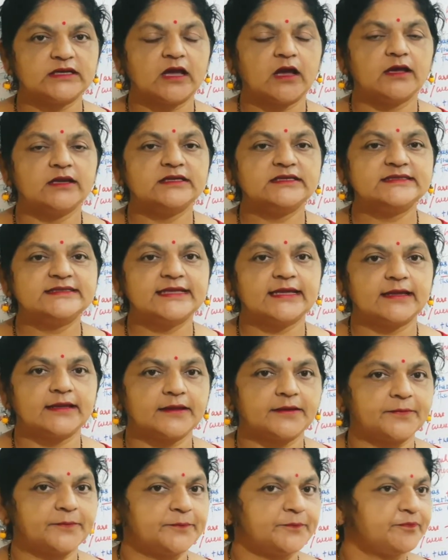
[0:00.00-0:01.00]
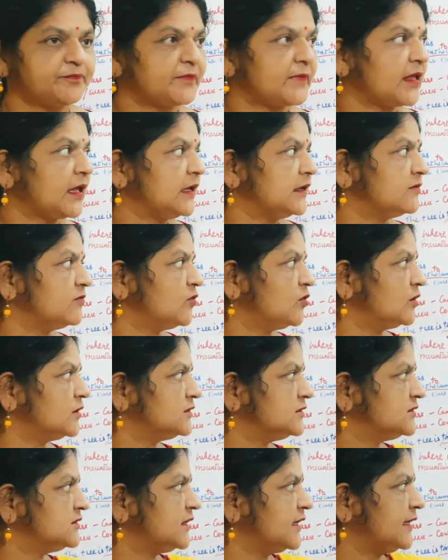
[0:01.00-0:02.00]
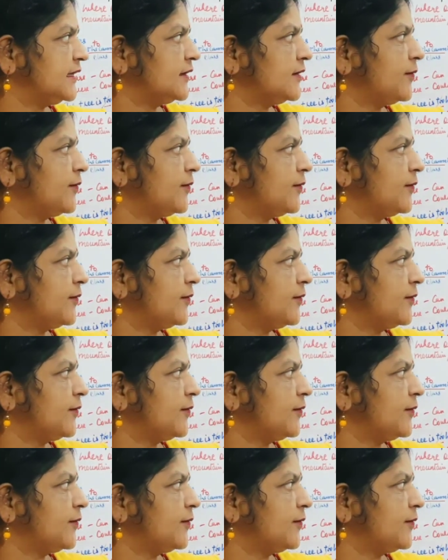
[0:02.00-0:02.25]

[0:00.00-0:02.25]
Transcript: anything. Any one you can take.